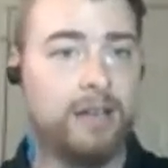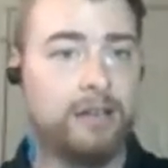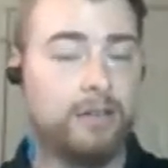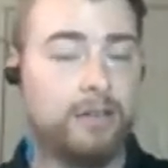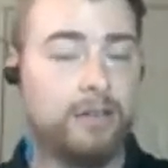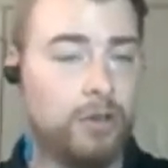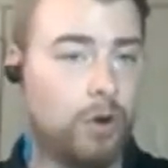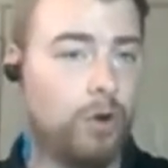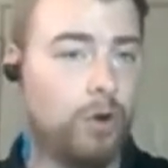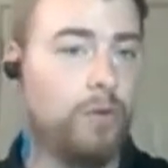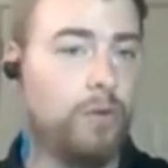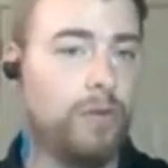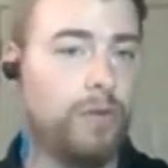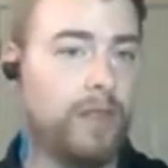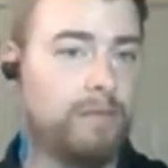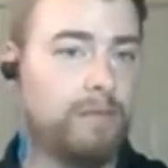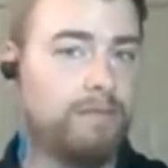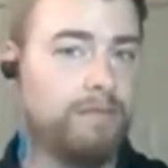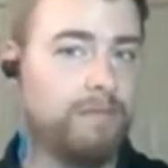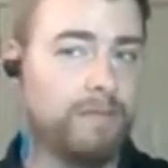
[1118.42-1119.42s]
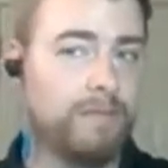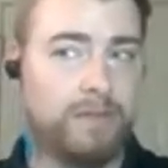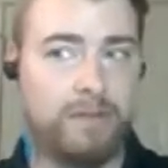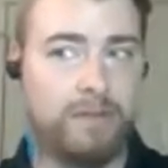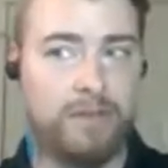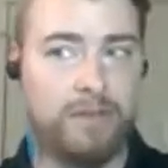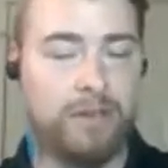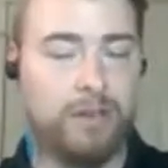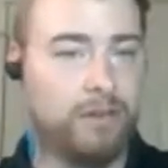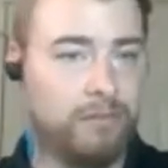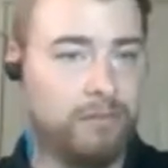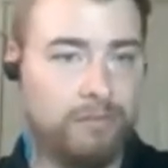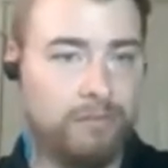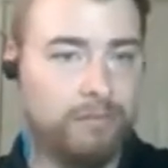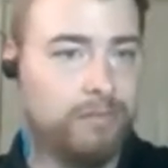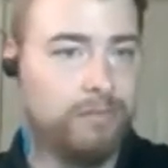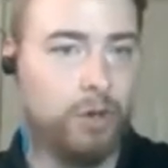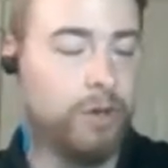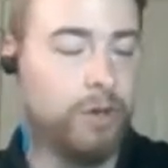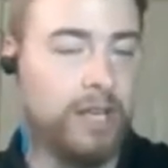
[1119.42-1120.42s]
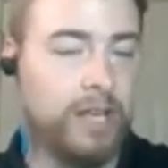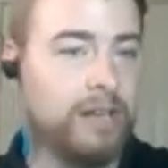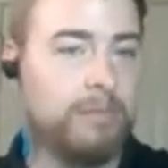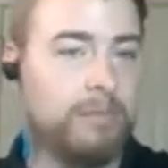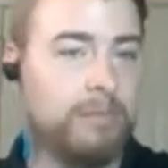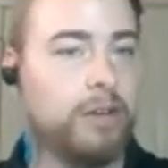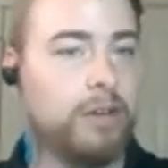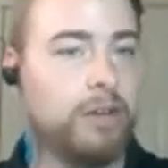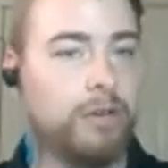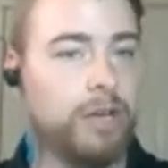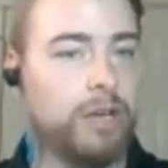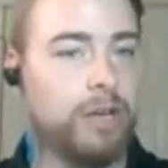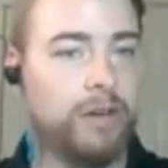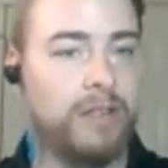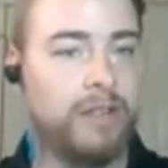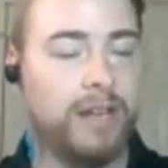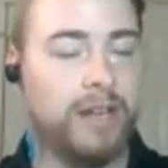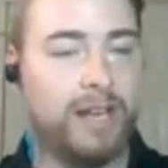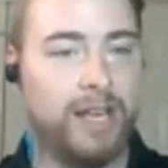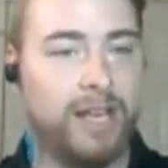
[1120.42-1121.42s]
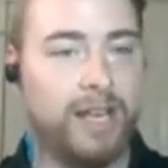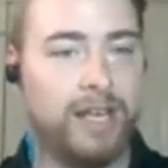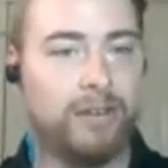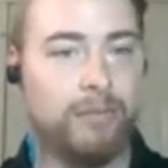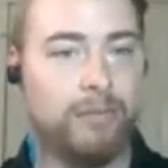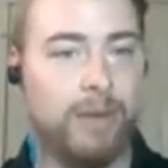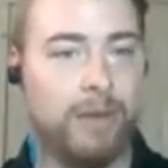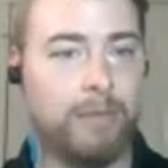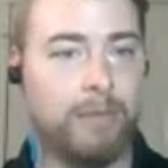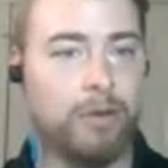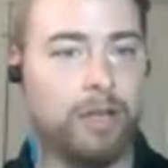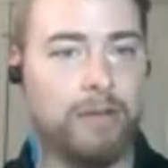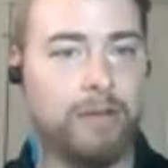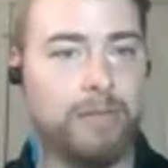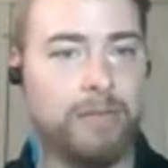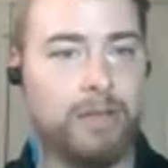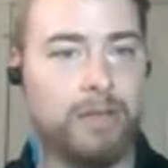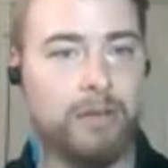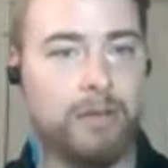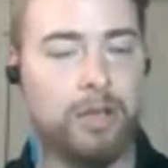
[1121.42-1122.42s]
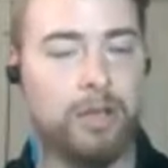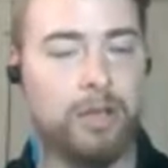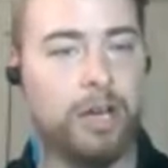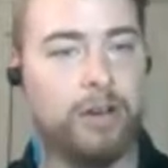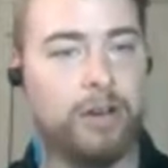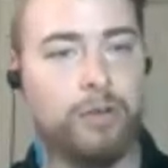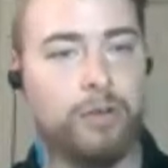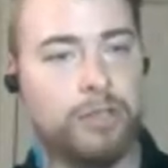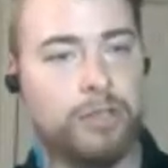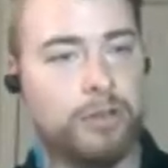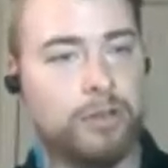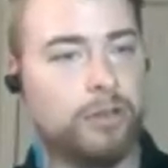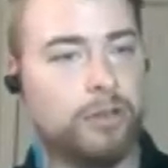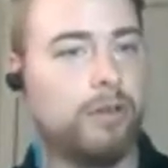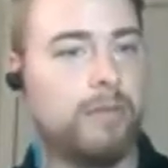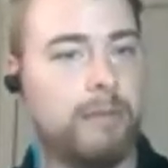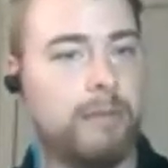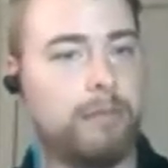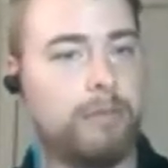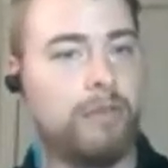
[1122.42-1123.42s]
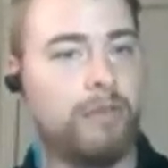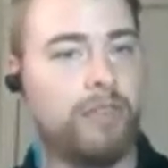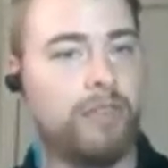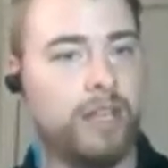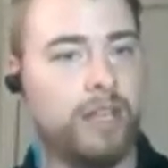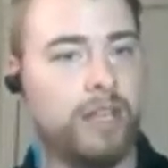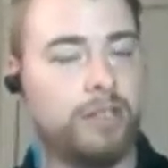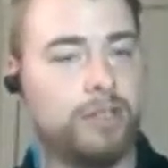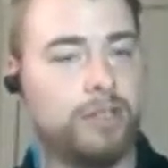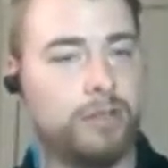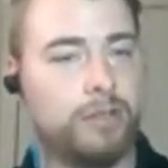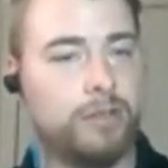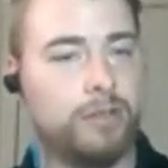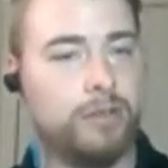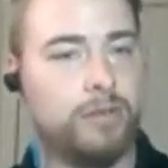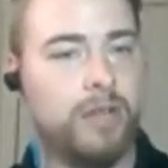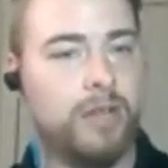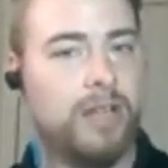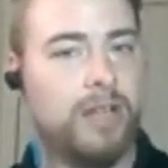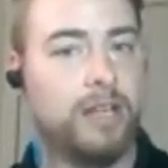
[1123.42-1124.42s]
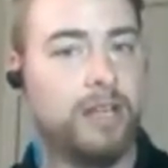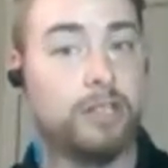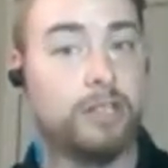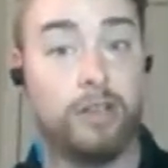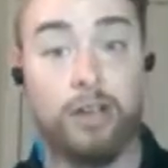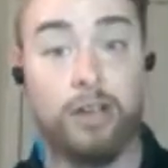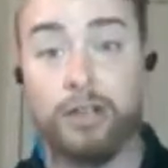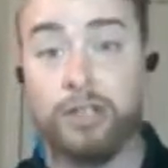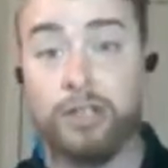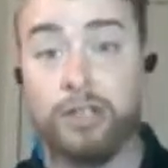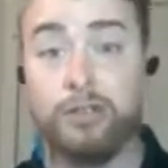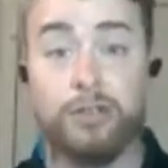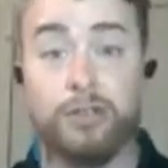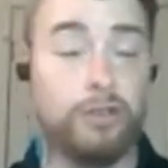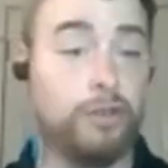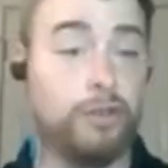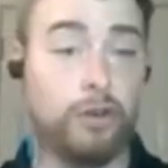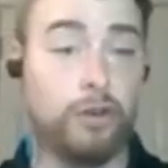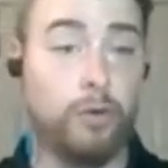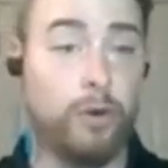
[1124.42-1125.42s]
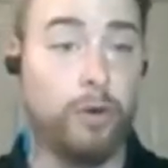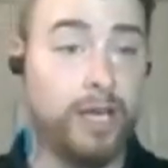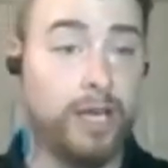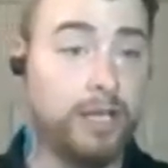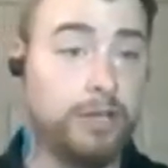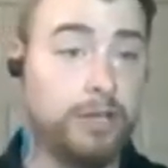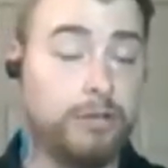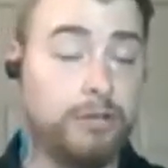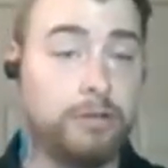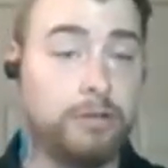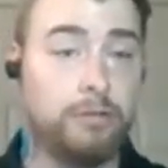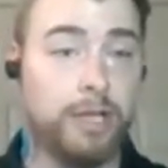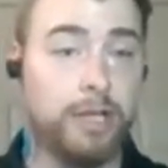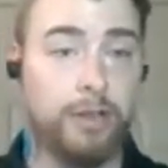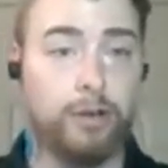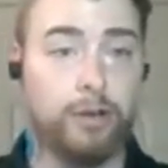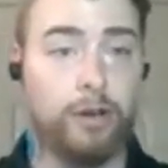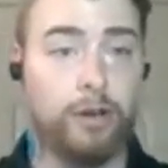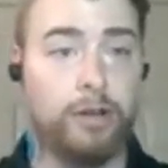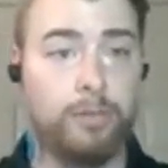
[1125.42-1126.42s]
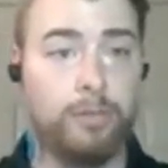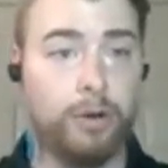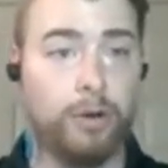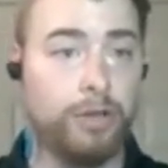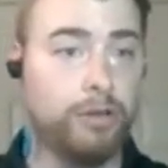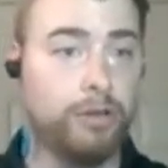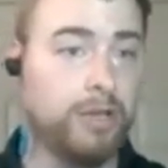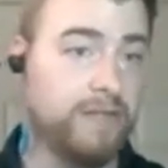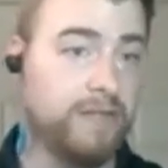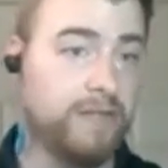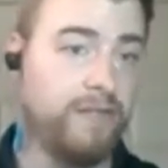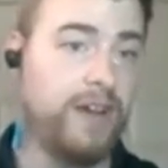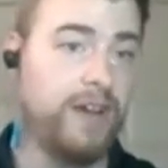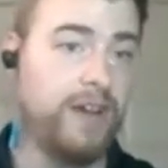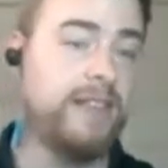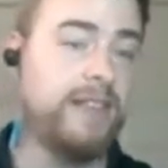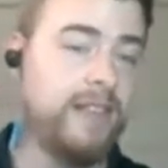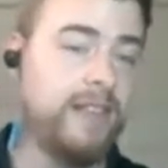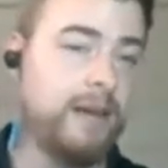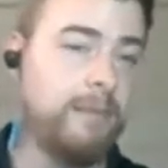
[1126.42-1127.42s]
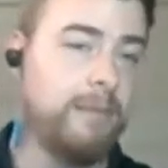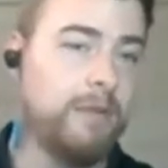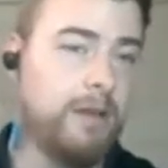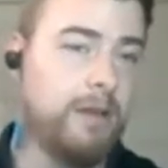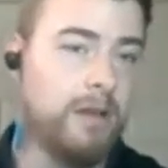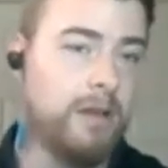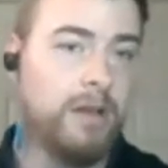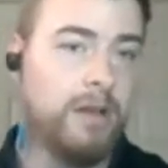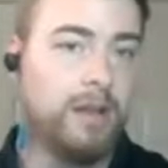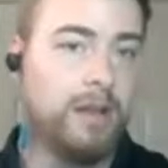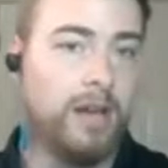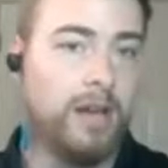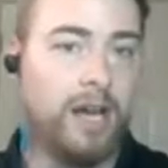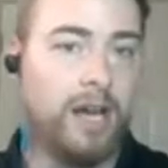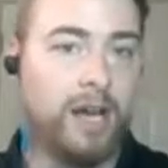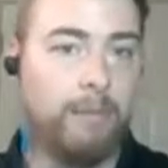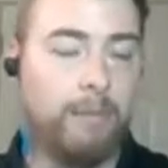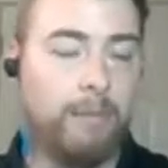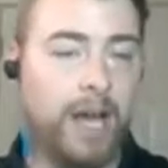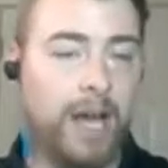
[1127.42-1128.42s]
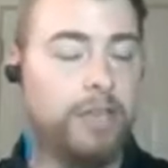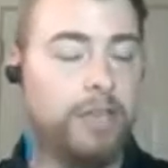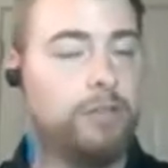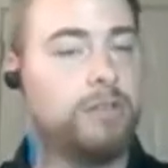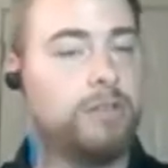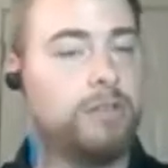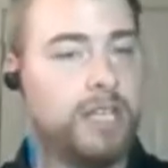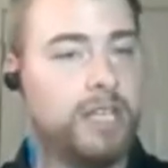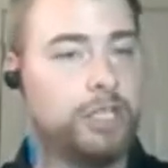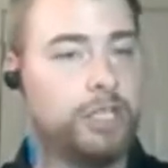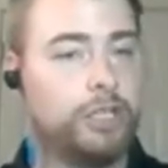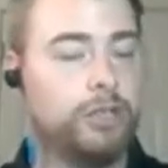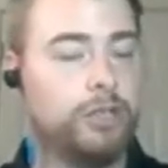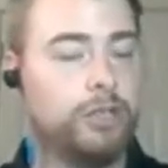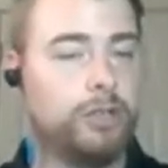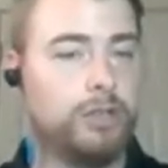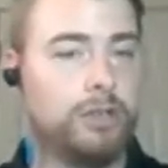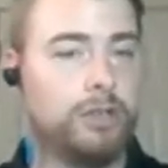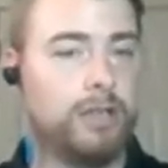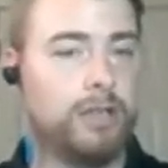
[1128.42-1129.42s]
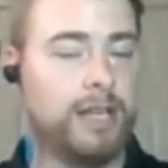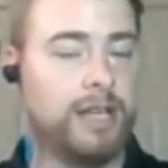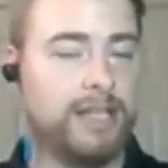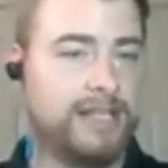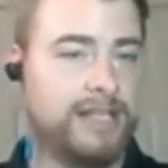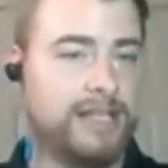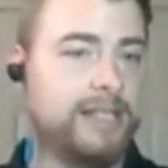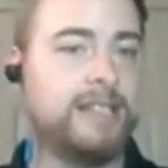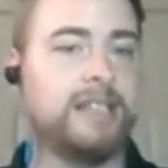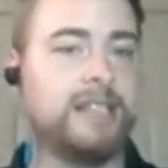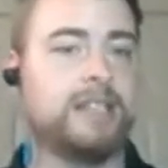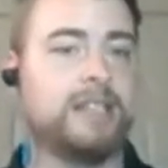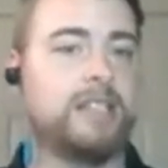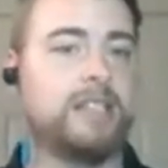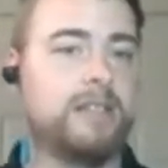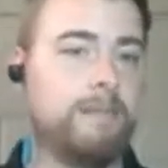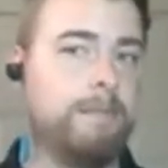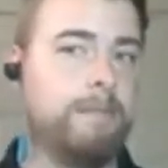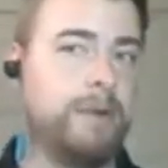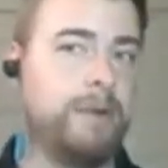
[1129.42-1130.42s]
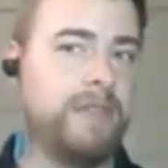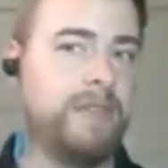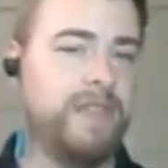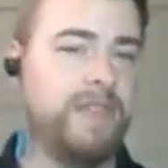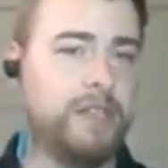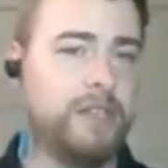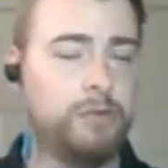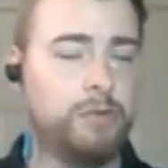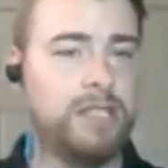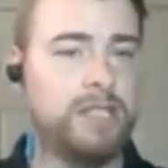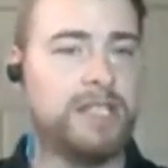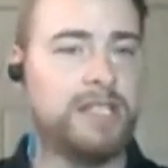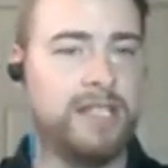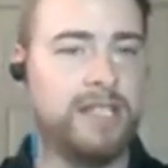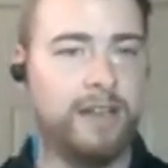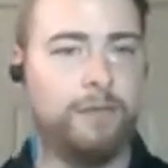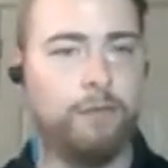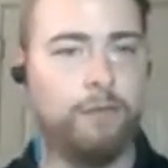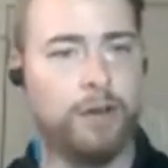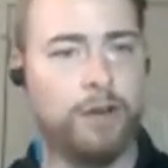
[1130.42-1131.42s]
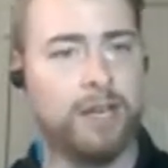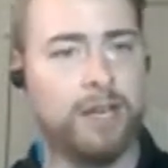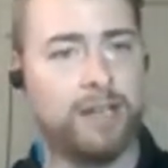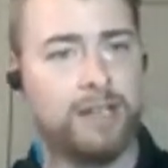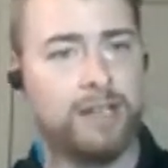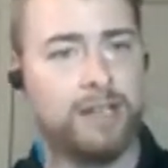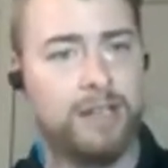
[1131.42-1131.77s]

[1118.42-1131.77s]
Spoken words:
known, you know, early in my career that, hey, your memory, you're not always going to remember things. So as long as you're quick and you can relearn them or you can find them, I use digital assistants, but this was different.